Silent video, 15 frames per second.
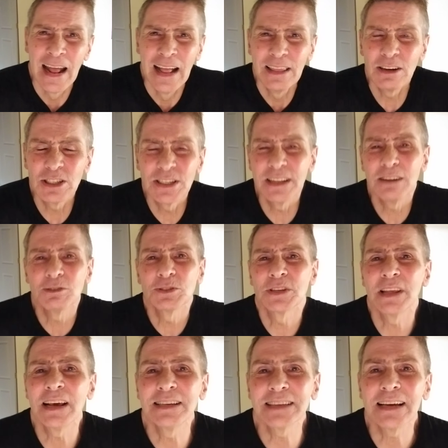there's
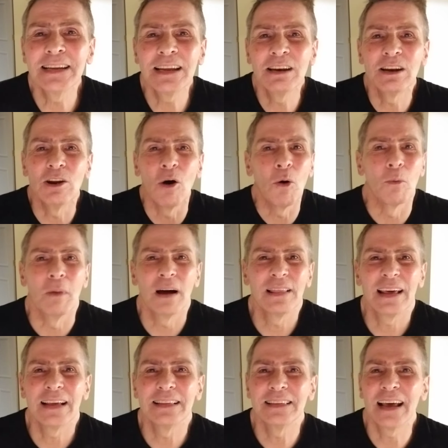things I didn't know about
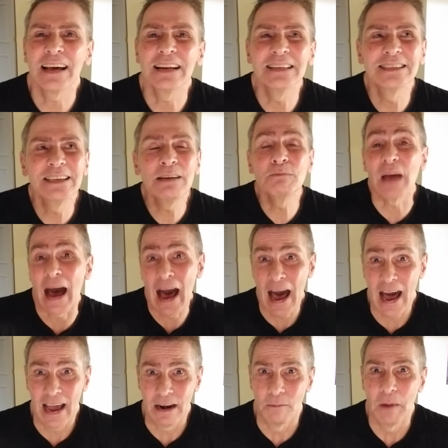that seemed
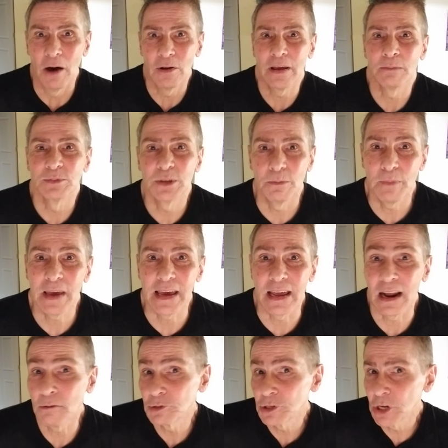odd about him to me,
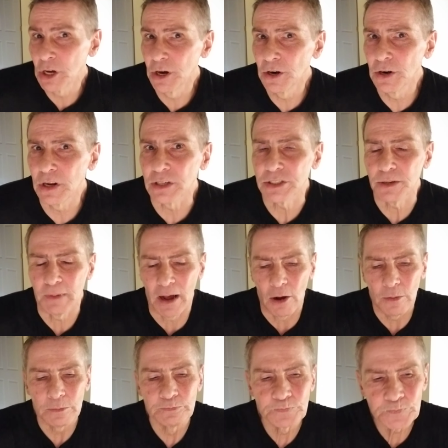and I was curious
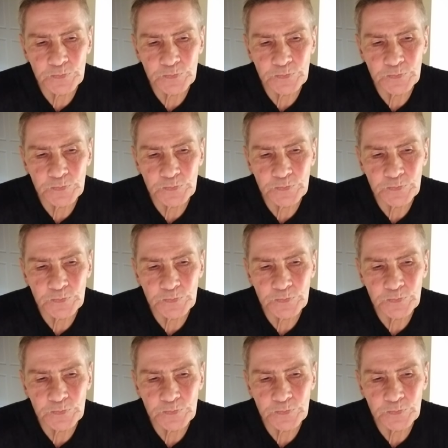about.